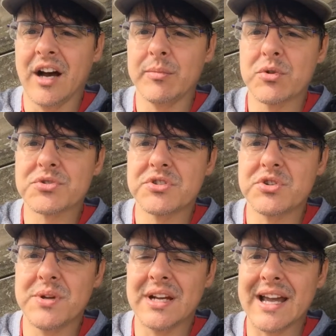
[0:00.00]
I'm also
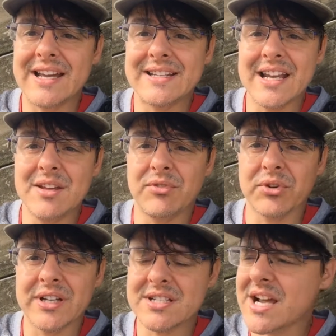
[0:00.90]
doing a daily
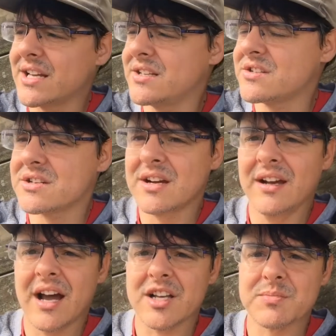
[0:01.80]
vlogging challenge
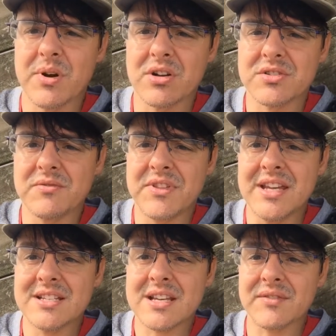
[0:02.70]
as part of
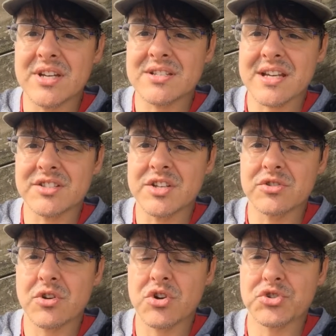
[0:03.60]
the Savvy Sexy
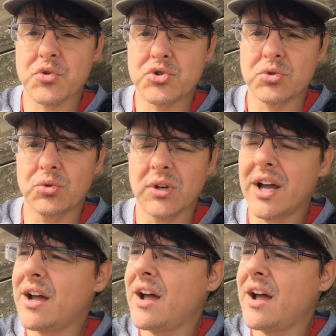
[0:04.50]
Social